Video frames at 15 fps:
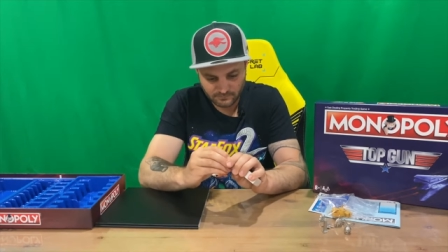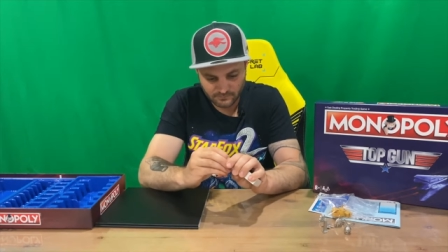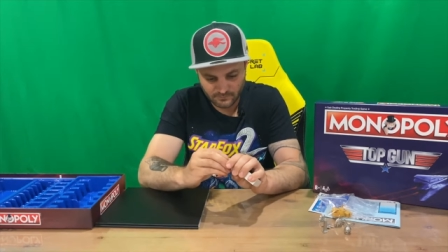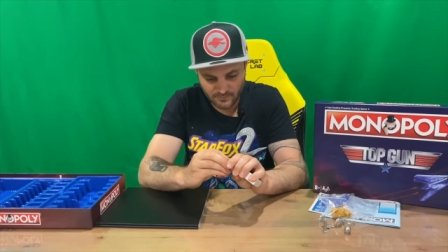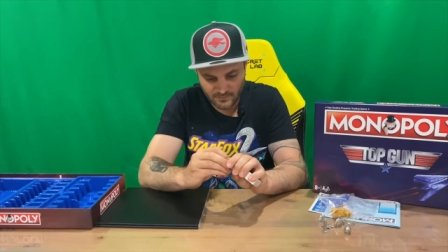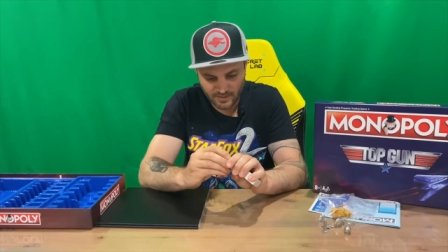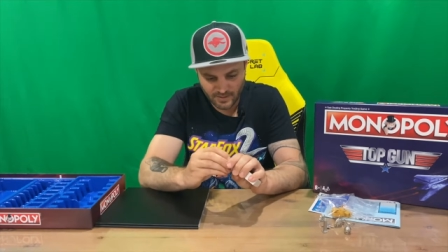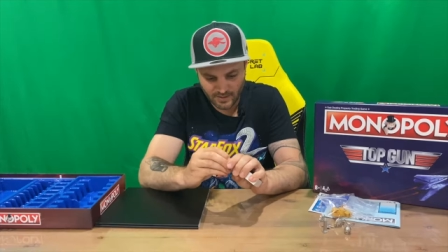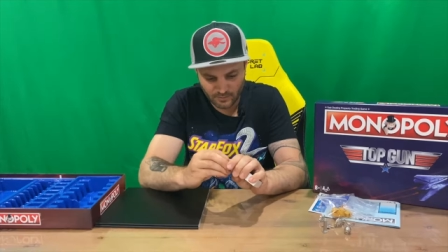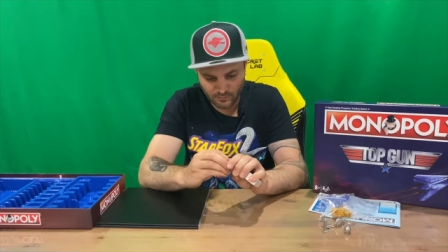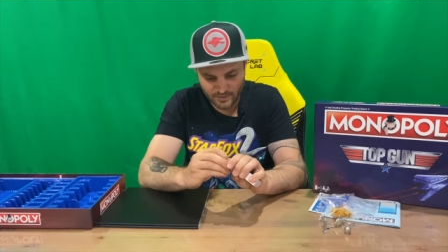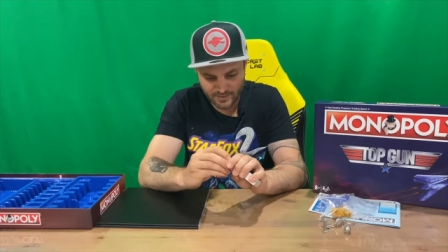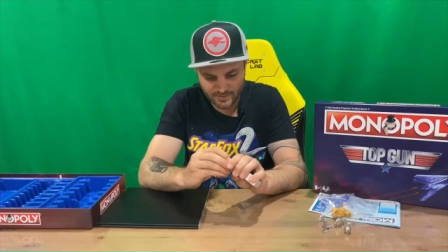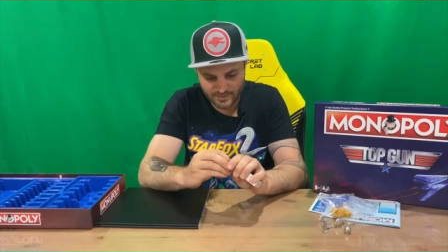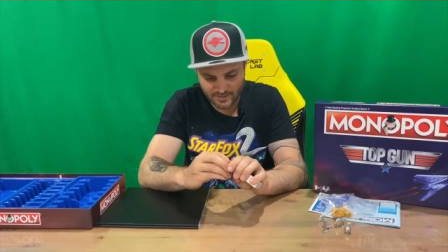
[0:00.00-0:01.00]
Now we'll get
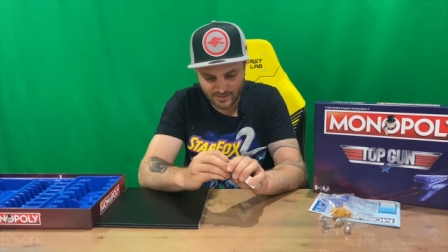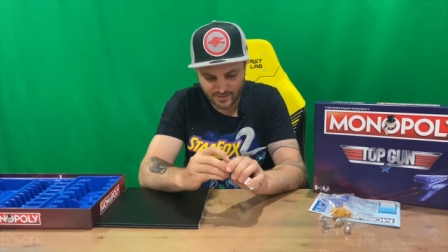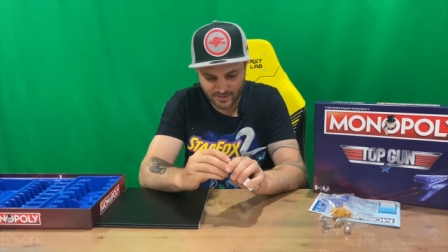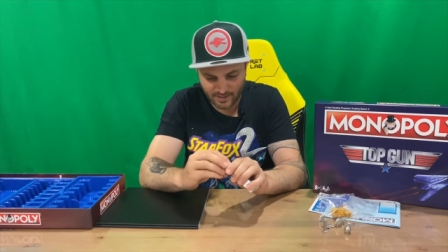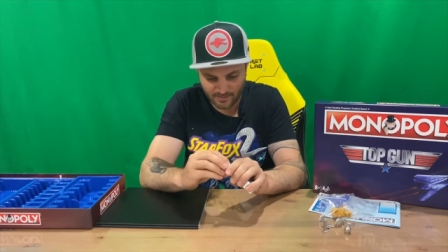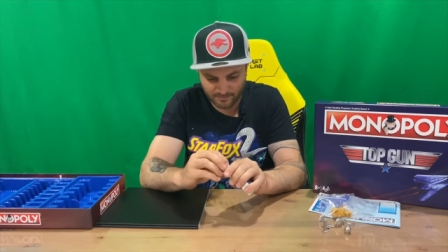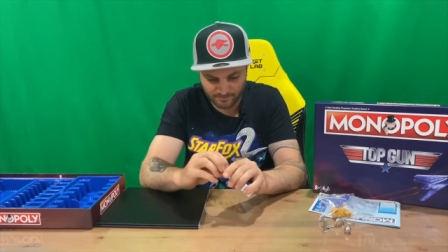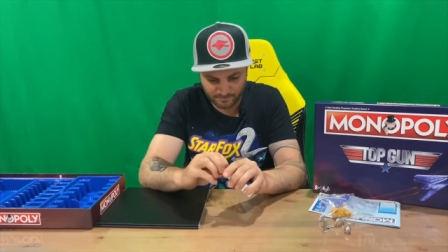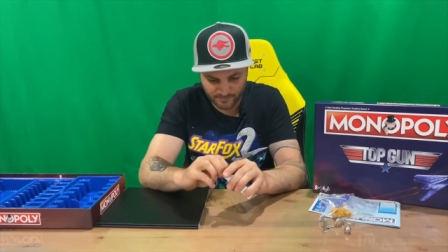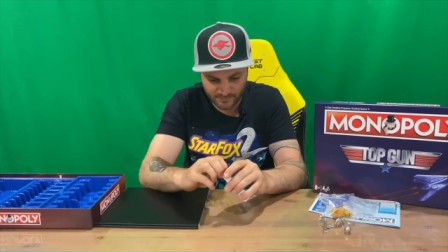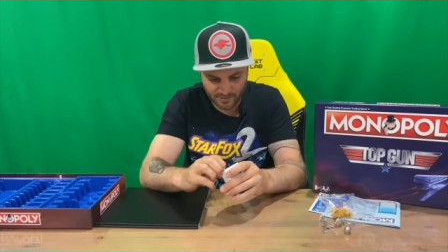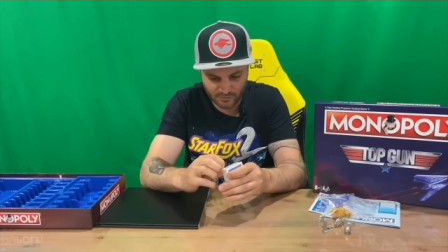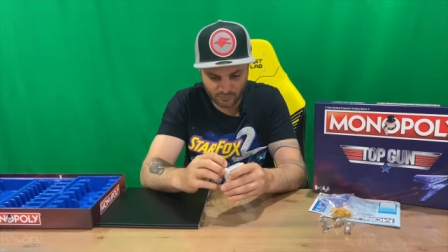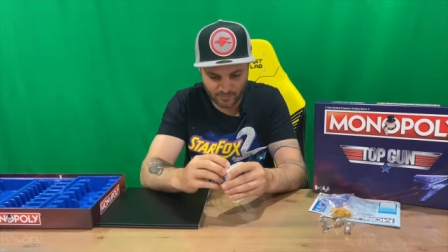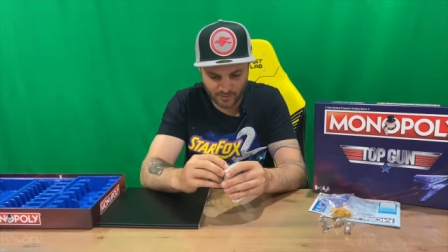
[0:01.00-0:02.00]
the, um, this will
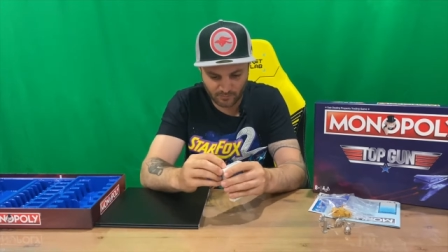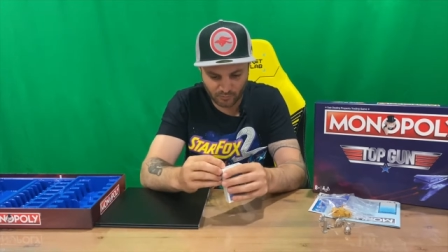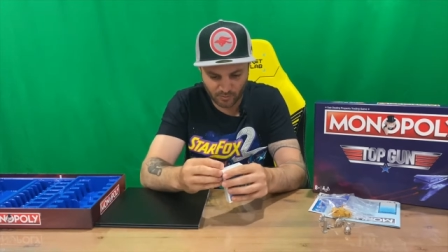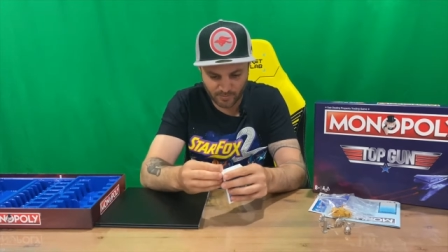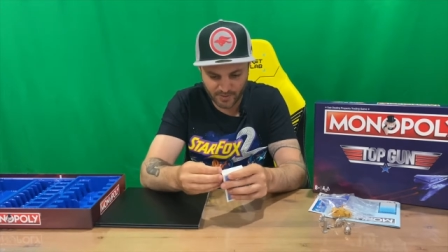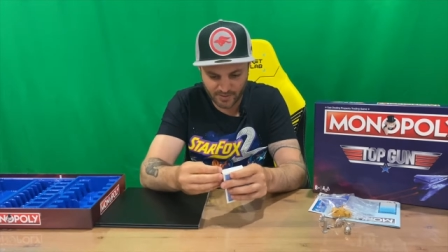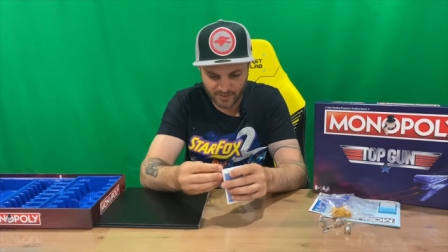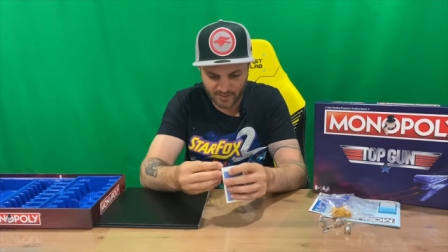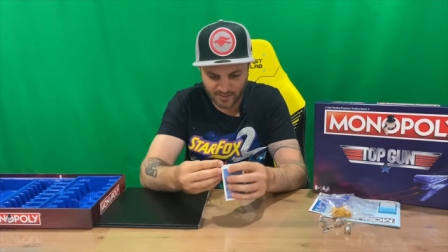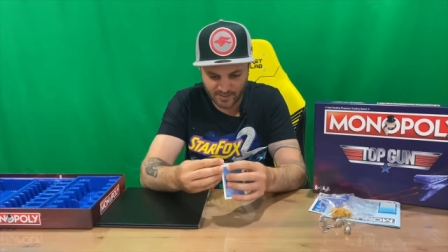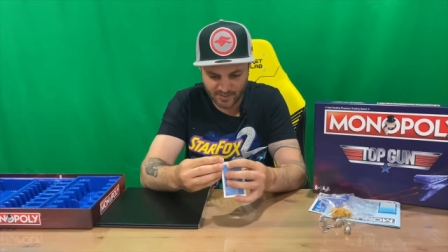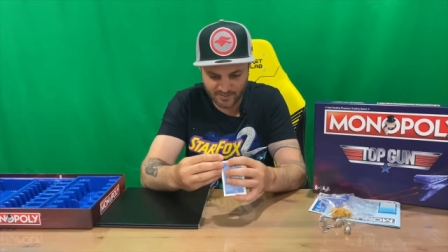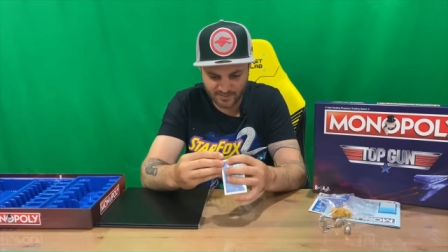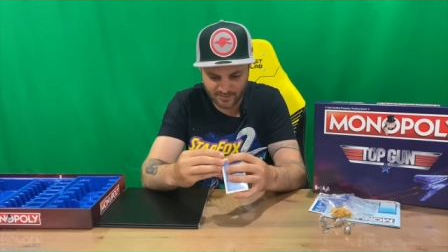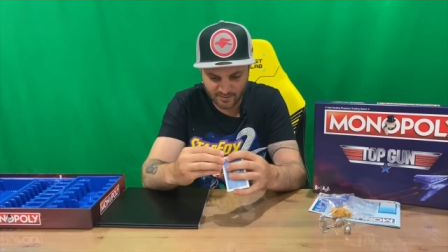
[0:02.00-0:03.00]
be the property cards
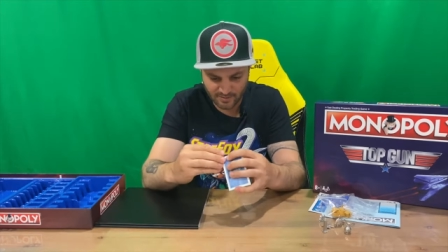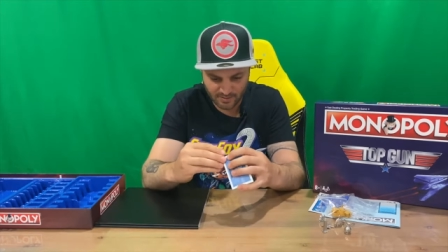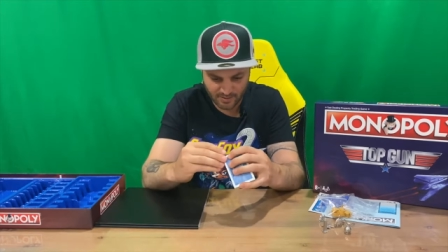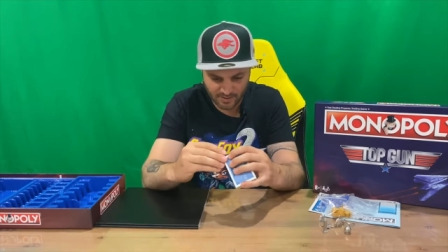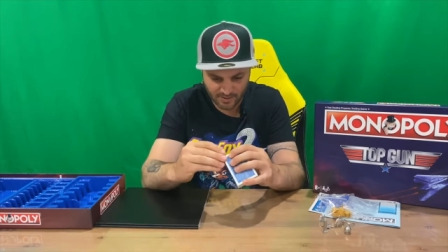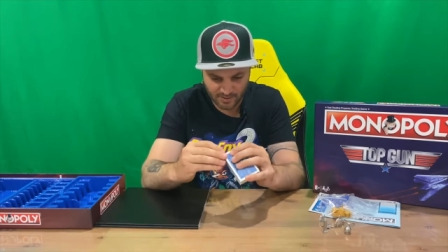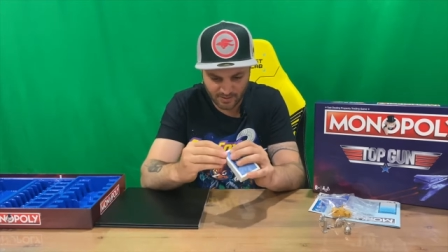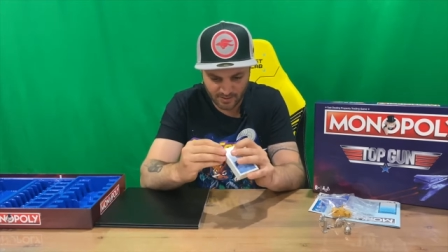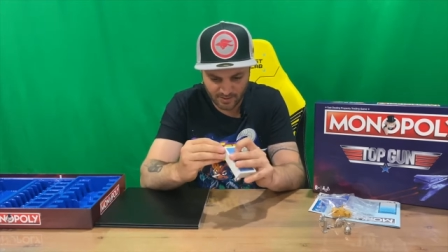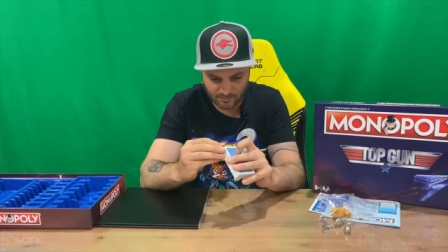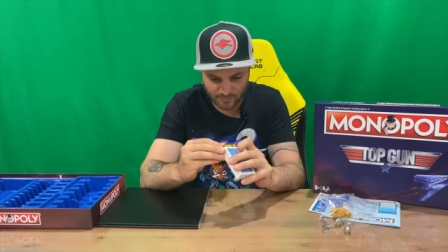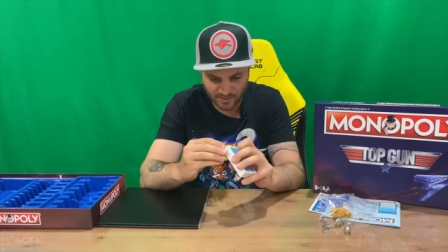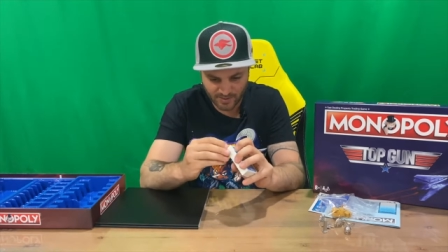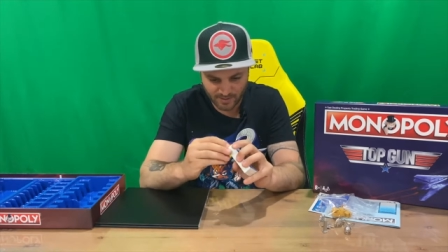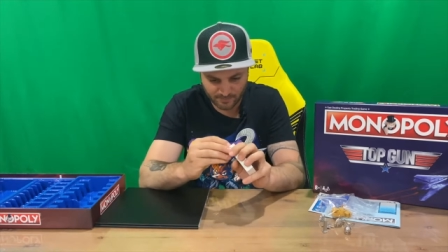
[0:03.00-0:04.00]
and the
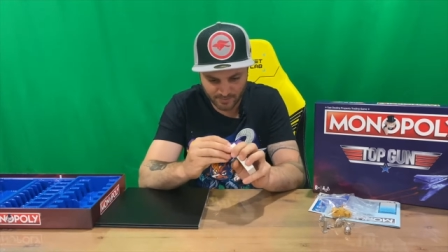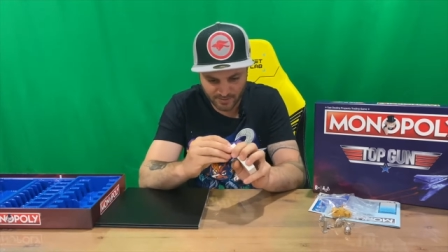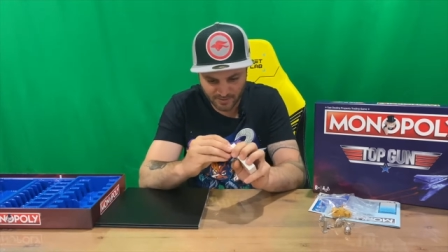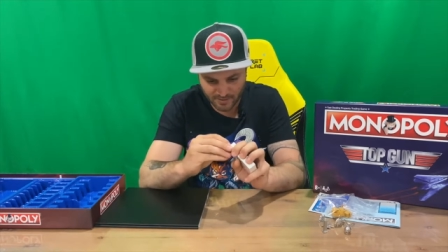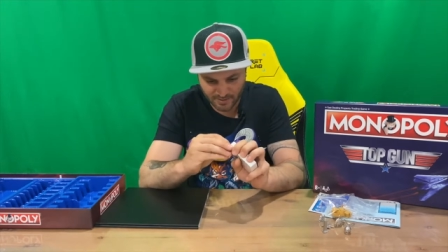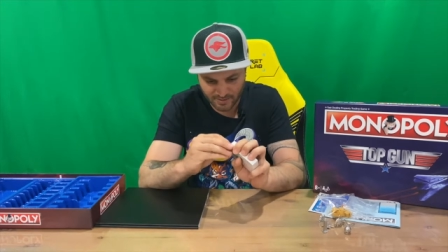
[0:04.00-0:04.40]
pickup cards.